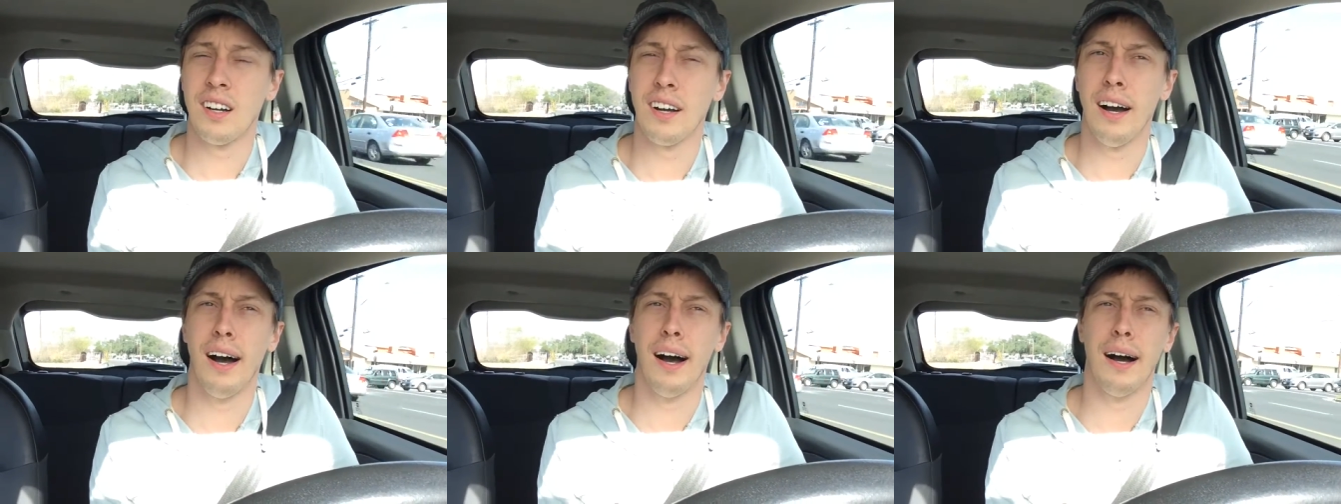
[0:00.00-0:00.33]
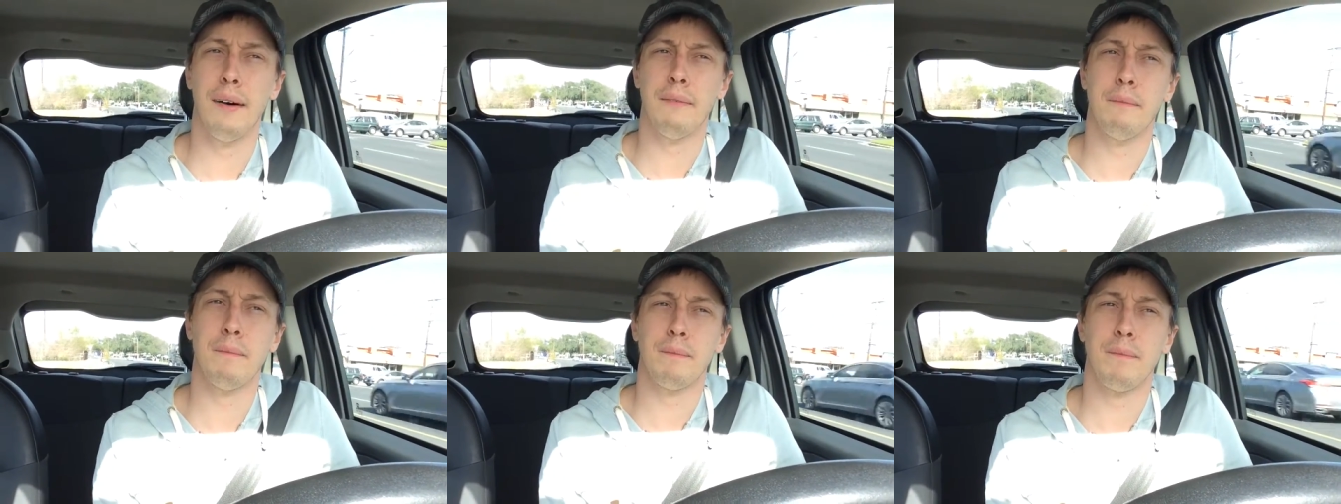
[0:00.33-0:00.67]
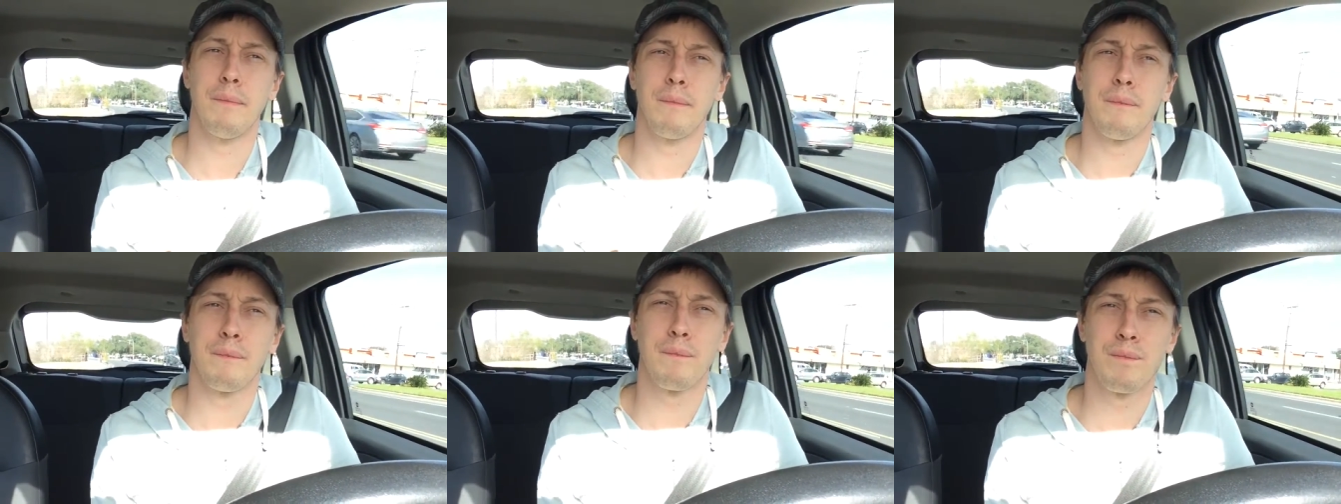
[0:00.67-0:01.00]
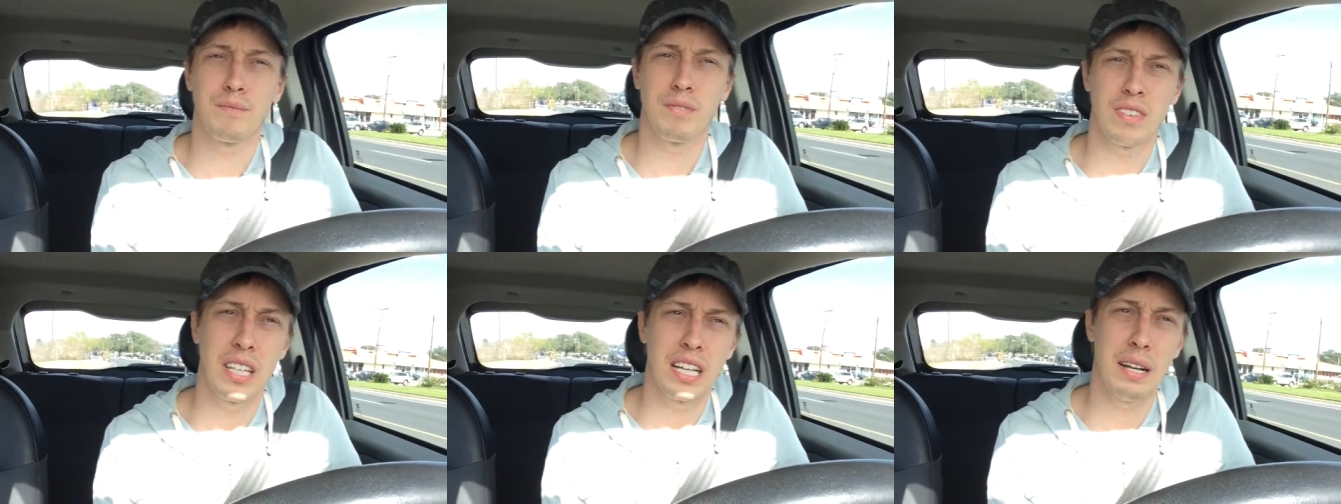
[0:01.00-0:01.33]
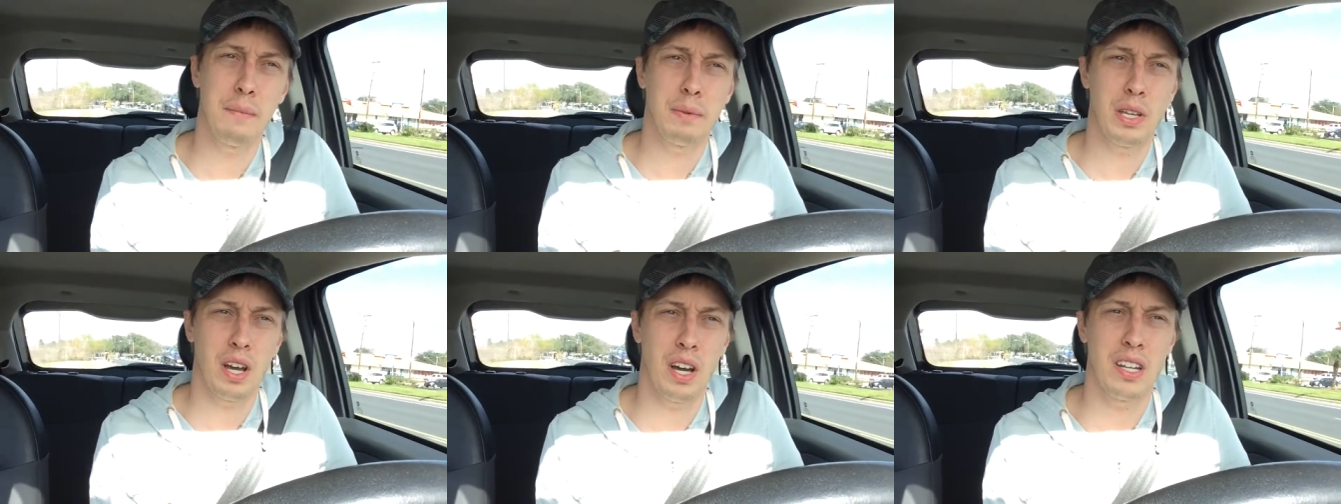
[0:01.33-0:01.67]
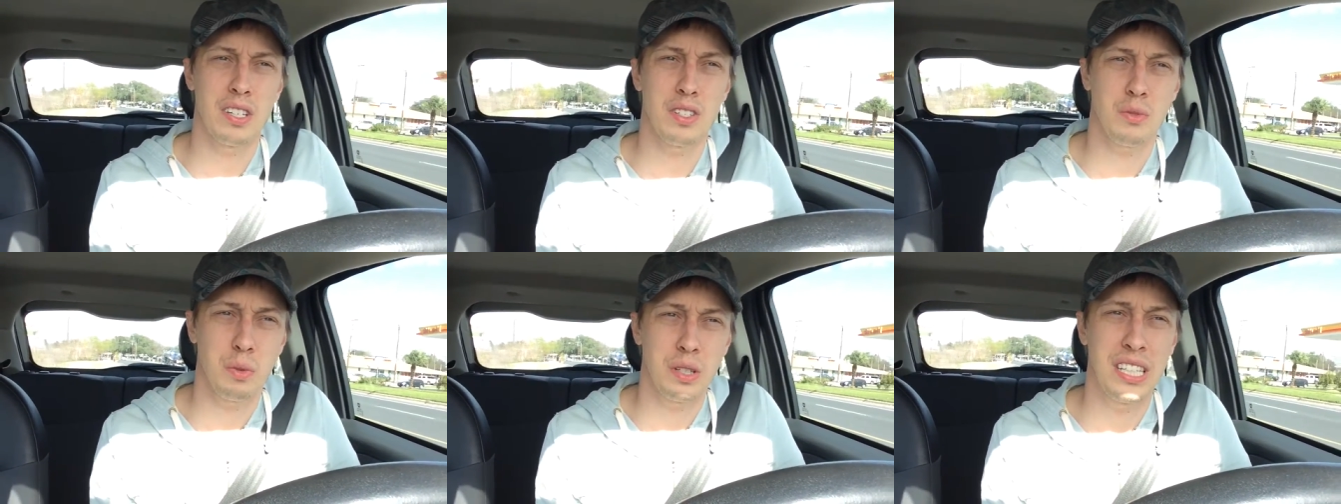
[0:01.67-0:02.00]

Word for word: Um, I'll be honest,